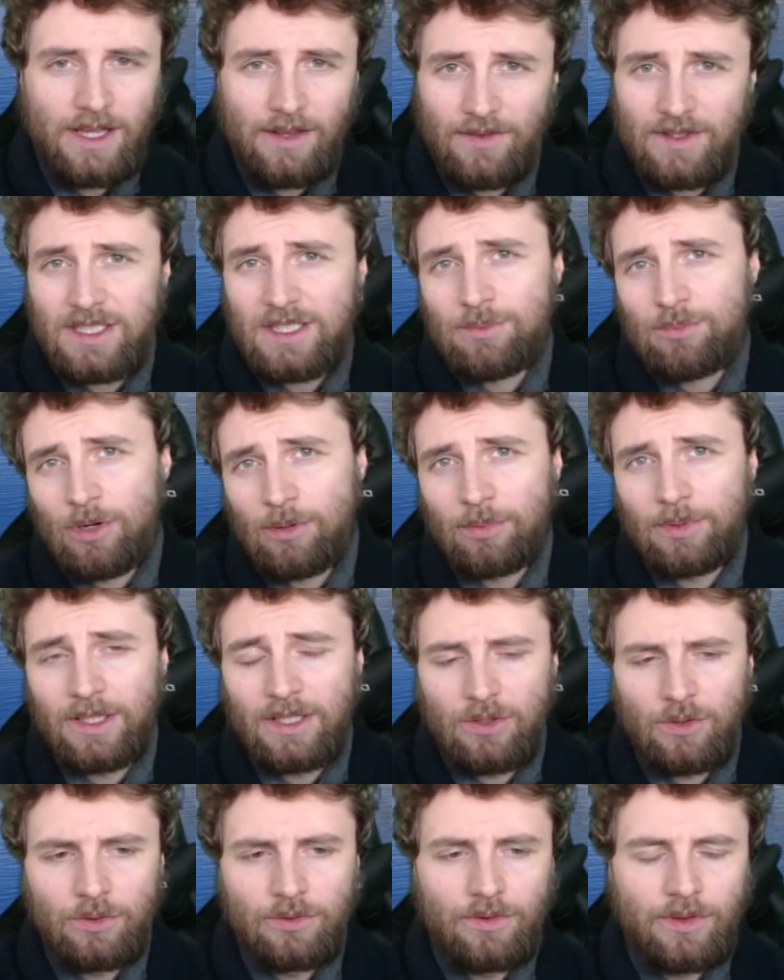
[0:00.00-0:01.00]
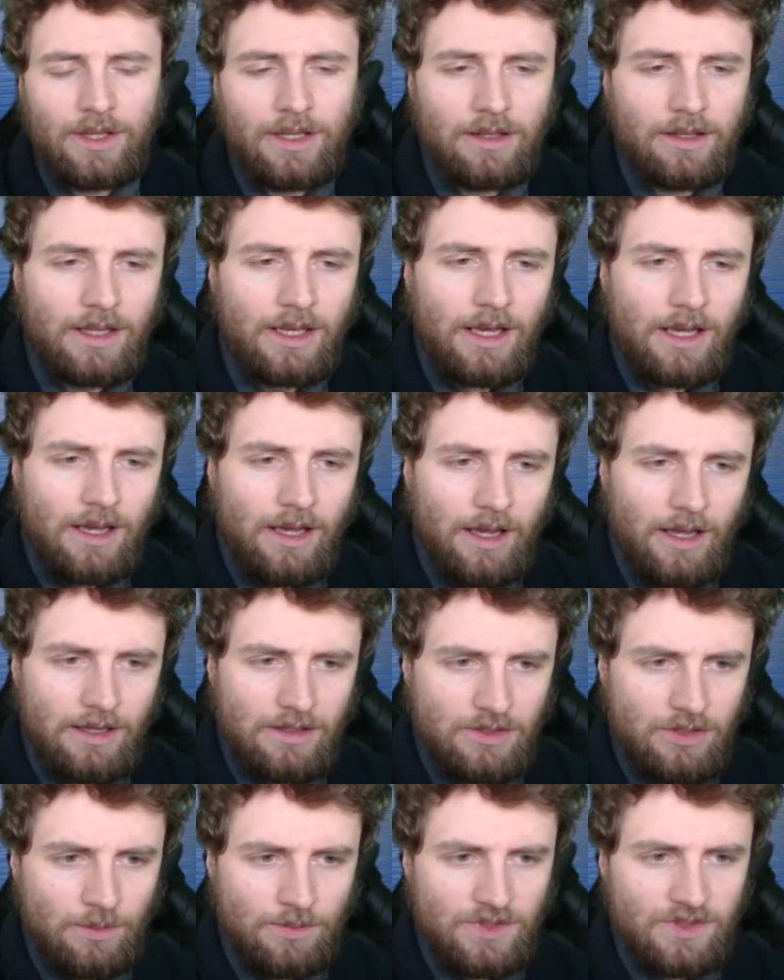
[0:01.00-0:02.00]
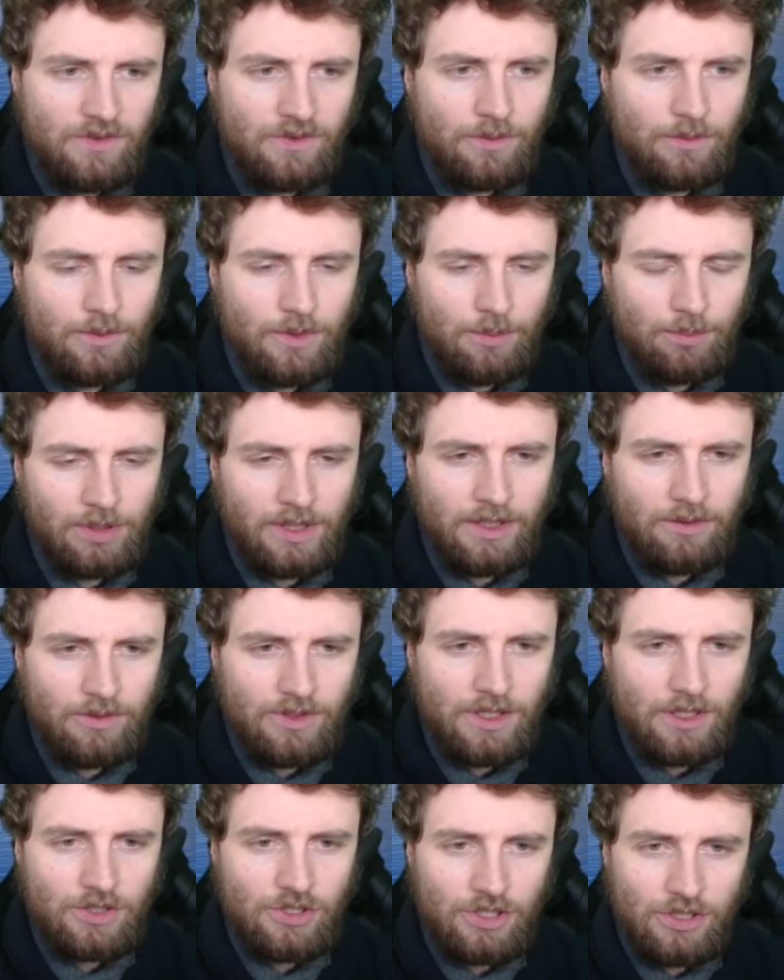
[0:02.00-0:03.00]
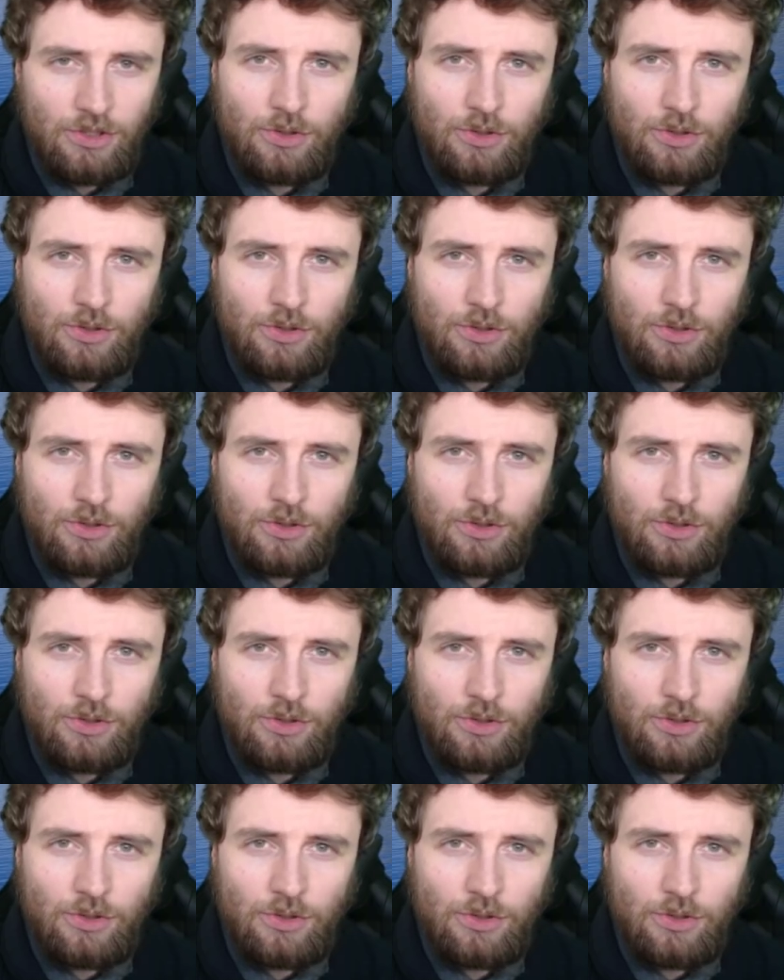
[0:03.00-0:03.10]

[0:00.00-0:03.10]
and this is probably a good thing in terms of the plane reduction.